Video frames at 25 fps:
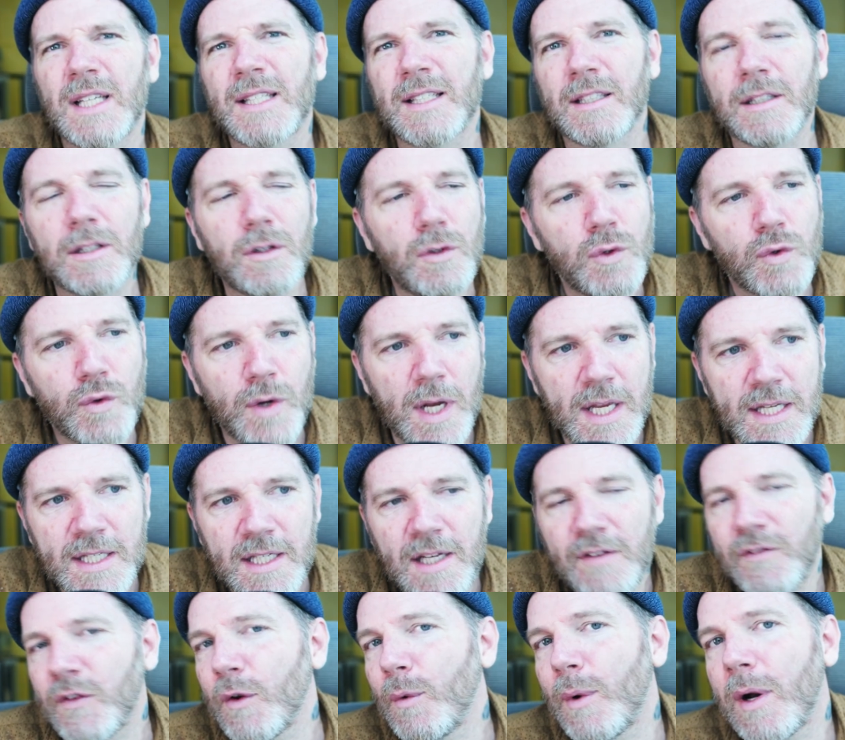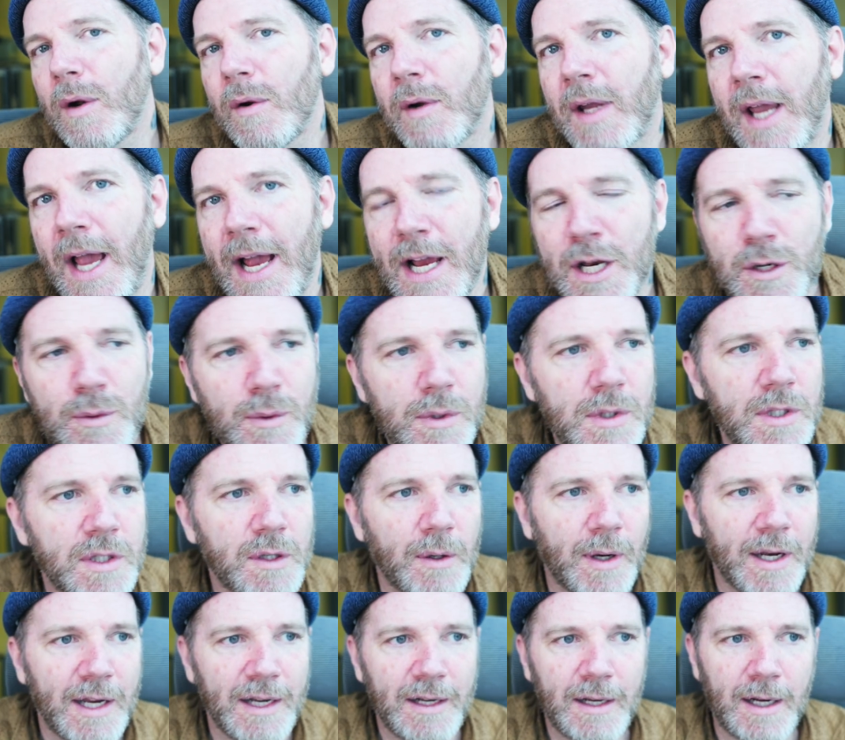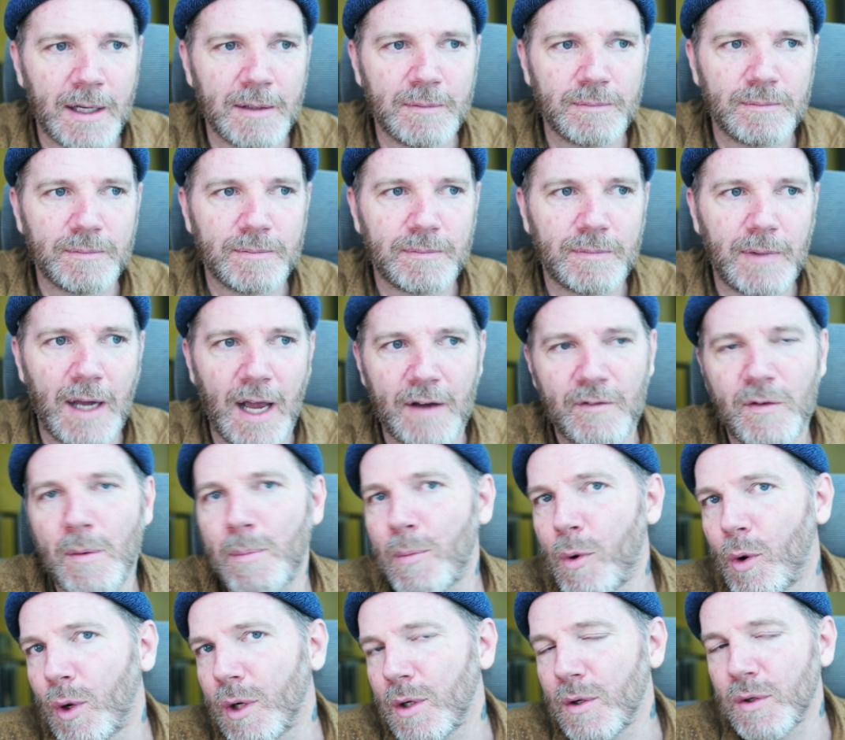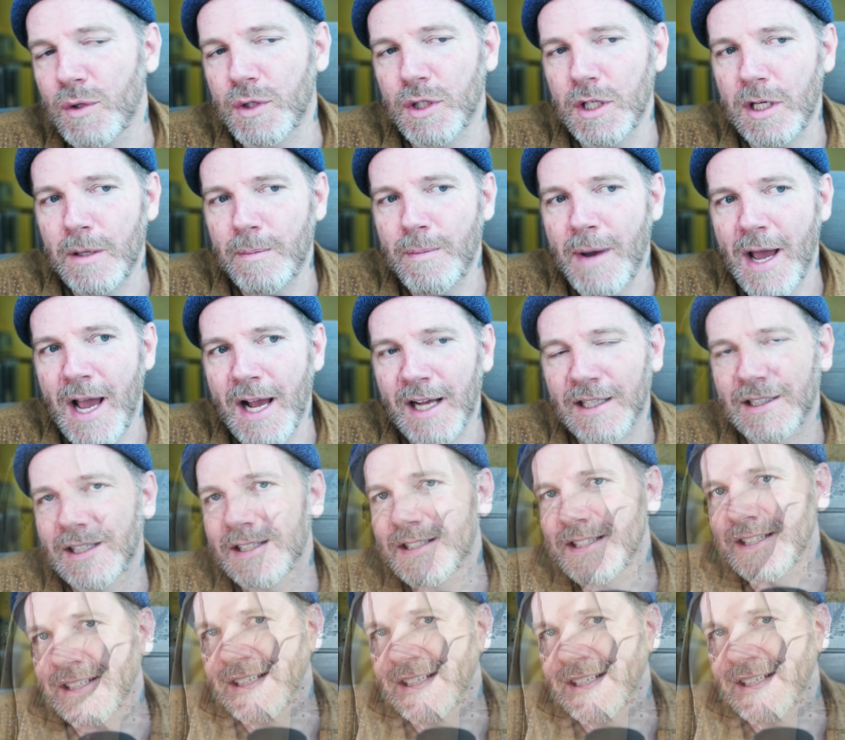It's a little dressy if you went out casual, so I have a Porter Yoshida bag that's